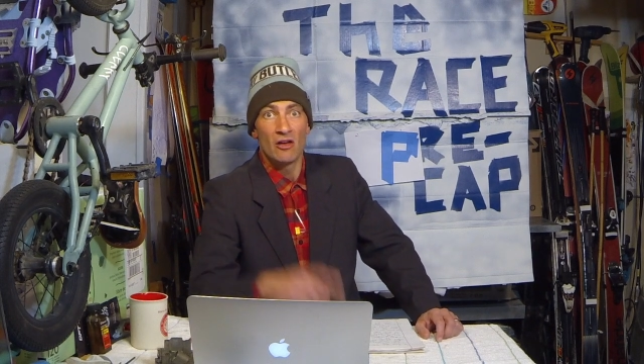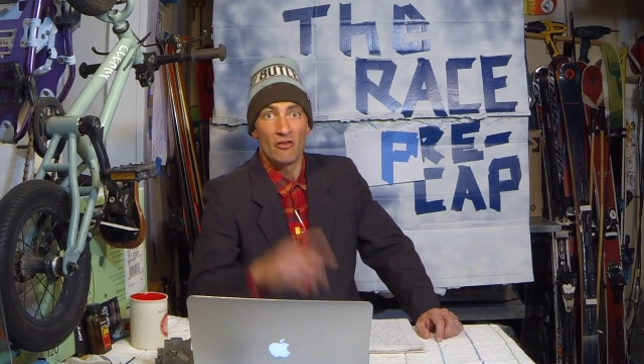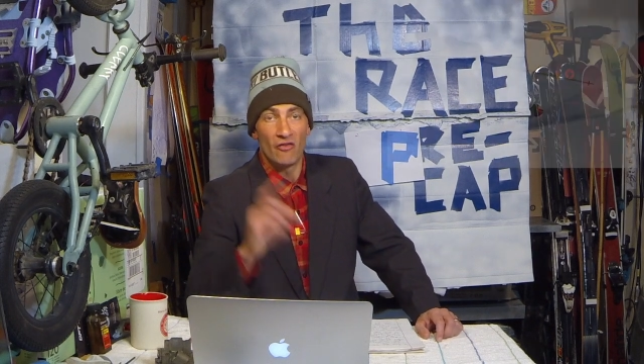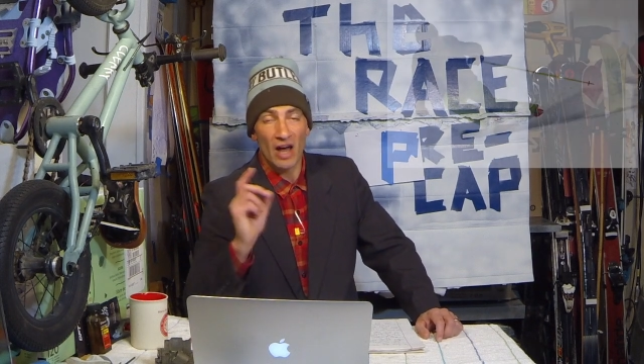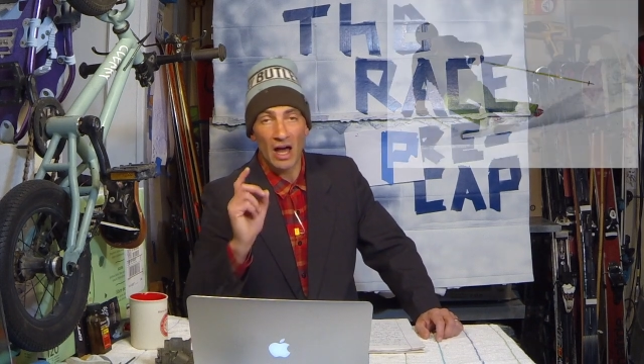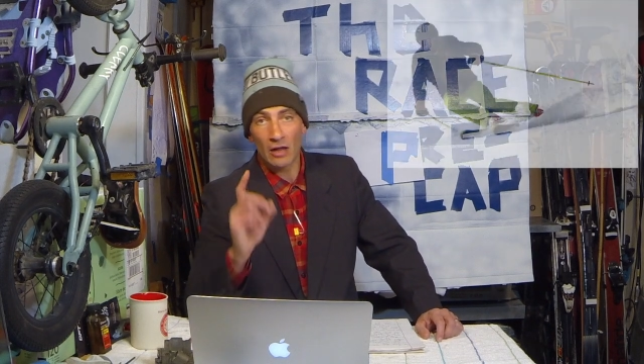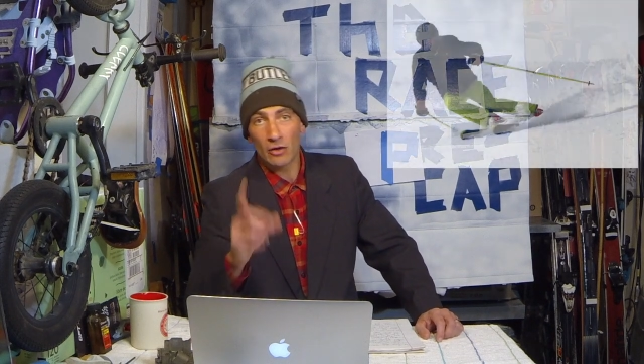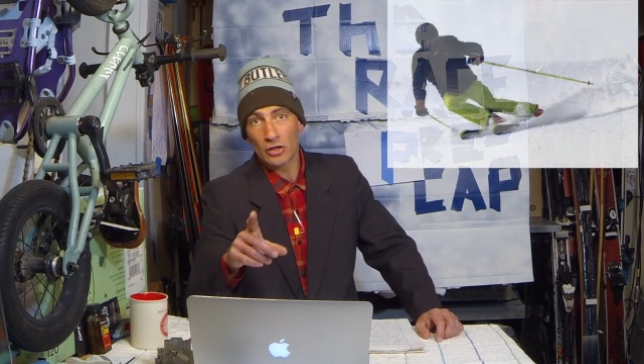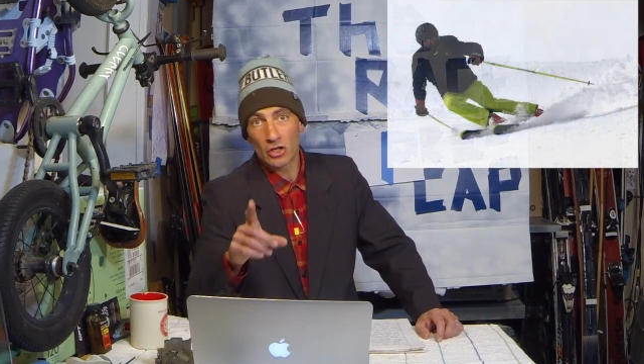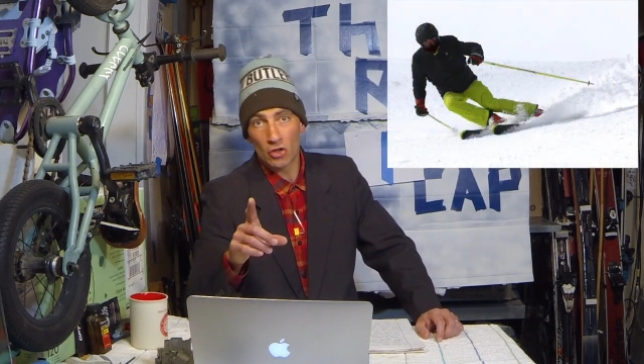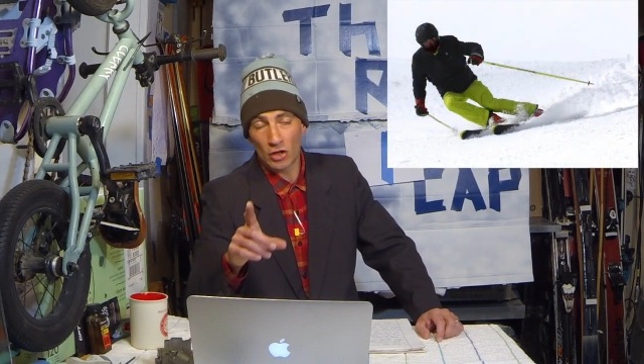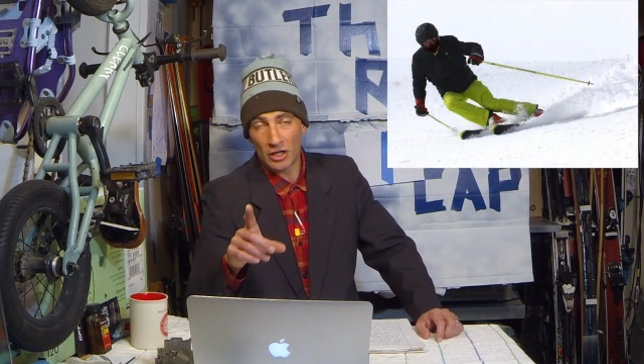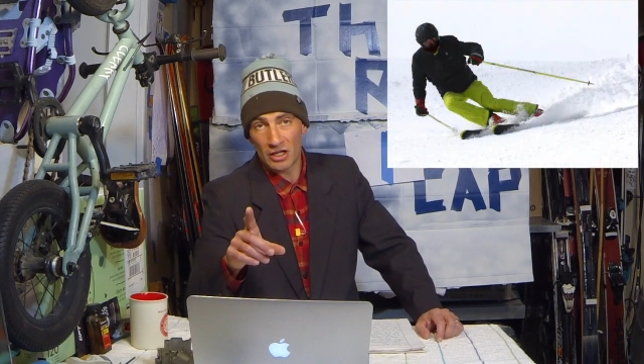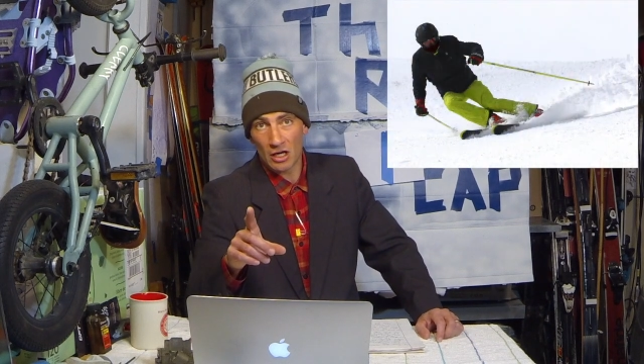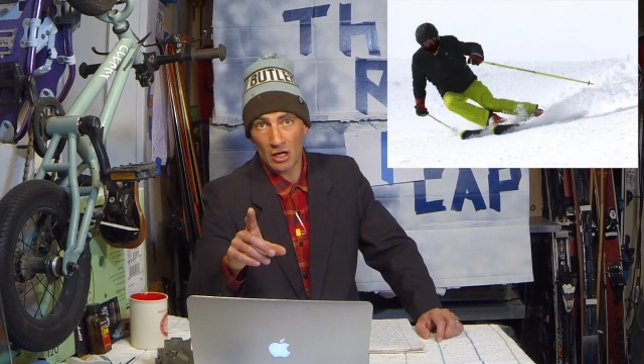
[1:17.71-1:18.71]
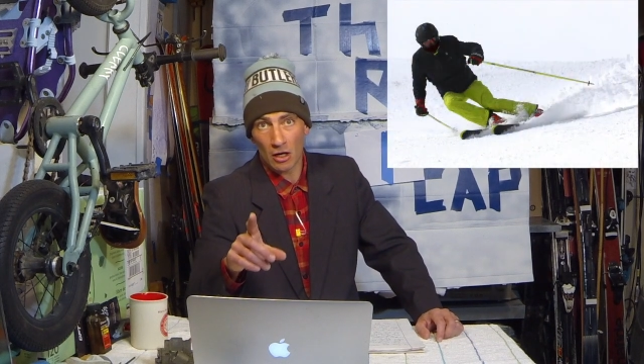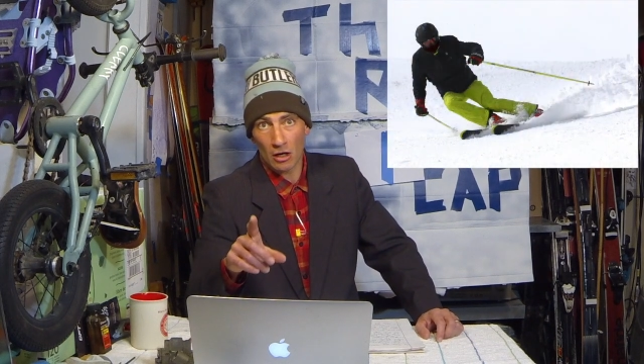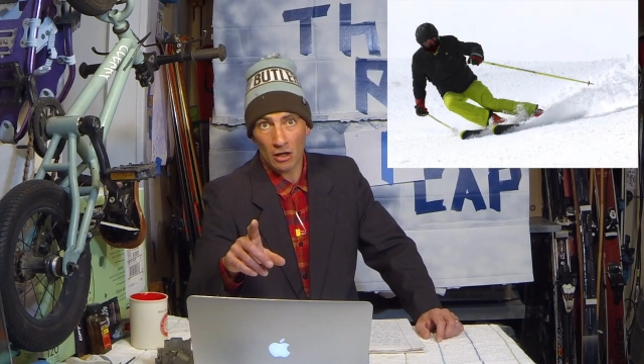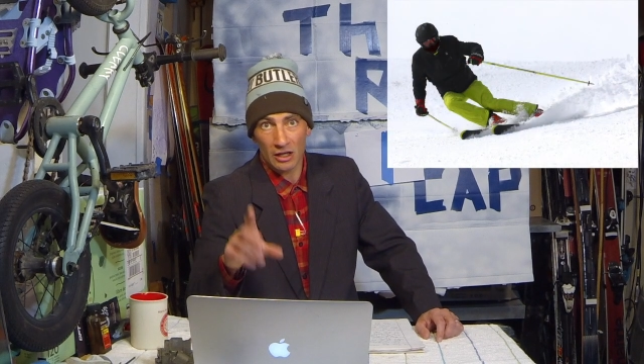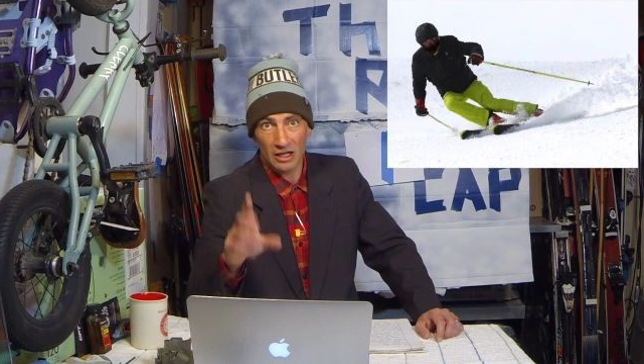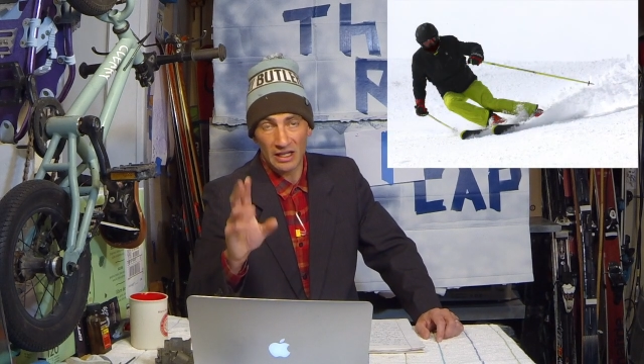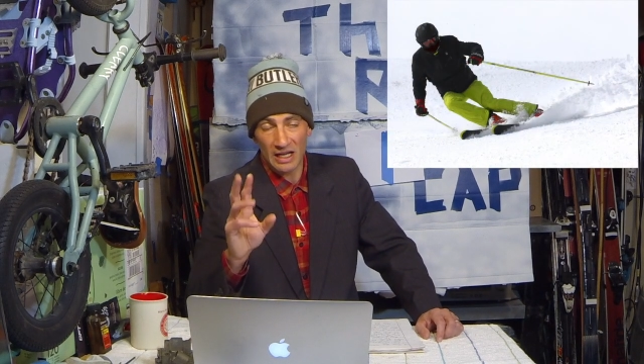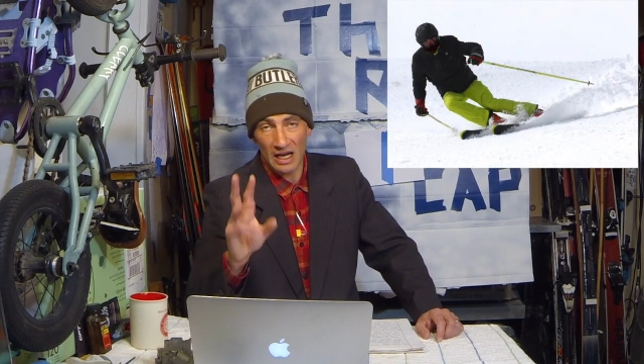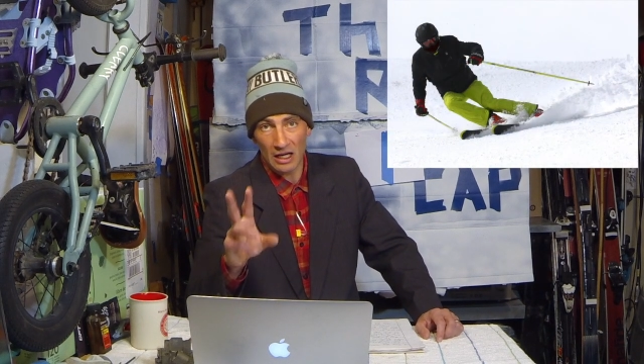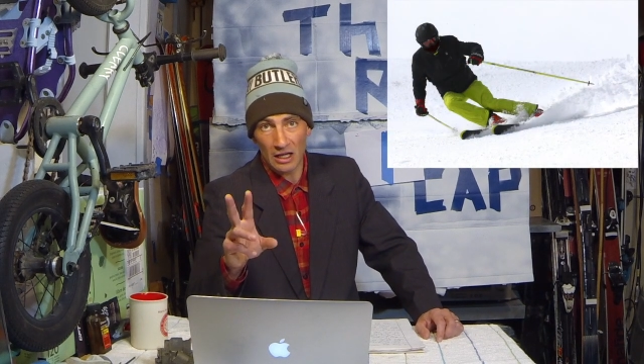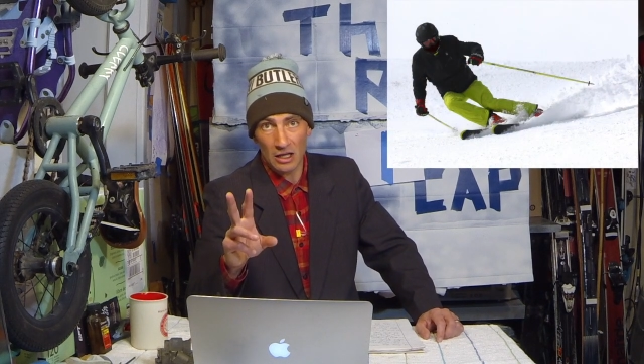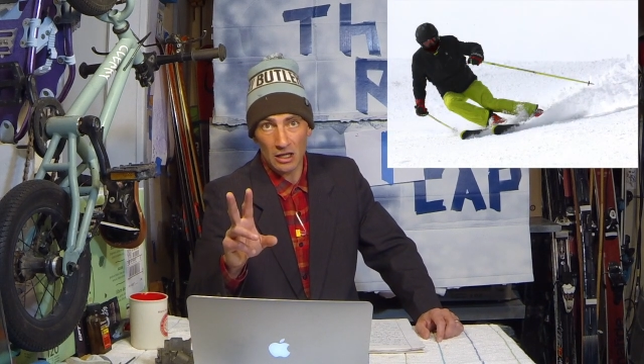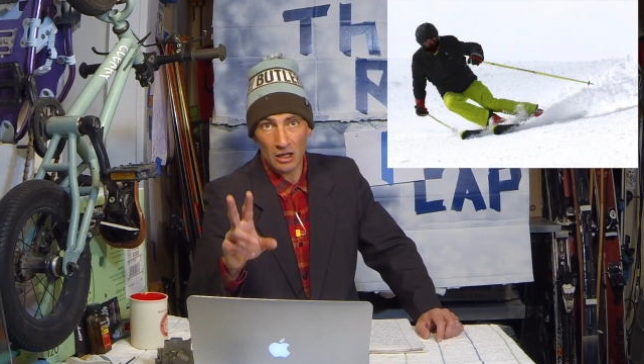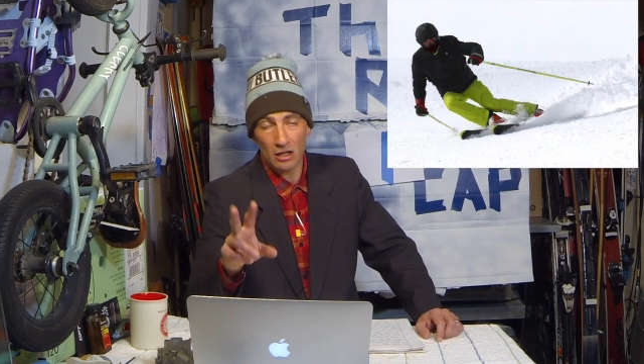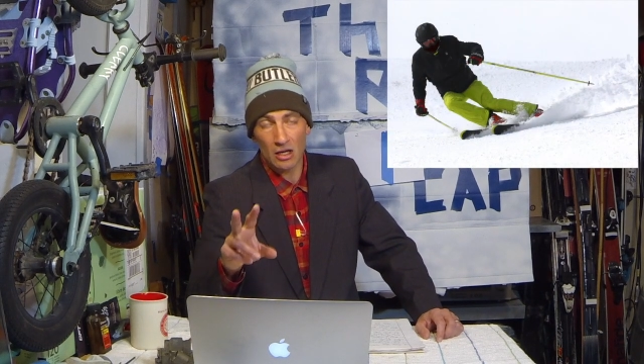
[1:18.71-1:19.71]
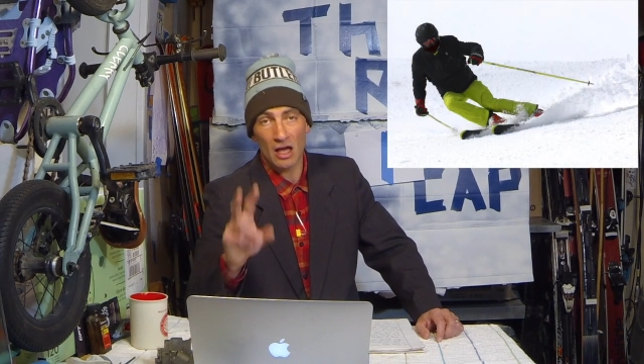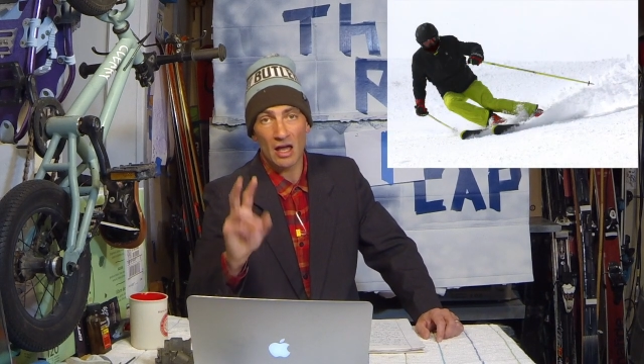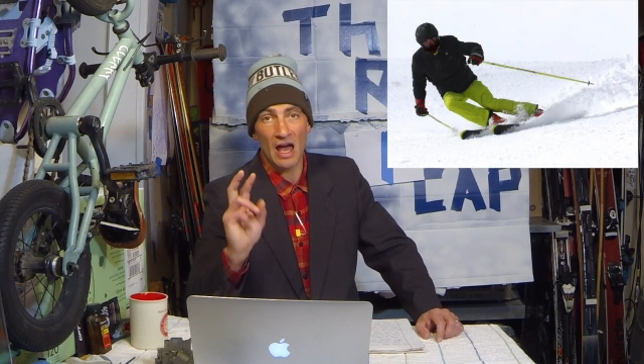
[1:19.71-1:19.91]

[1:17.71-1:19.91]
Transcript: Valerie Grenier, Canadian,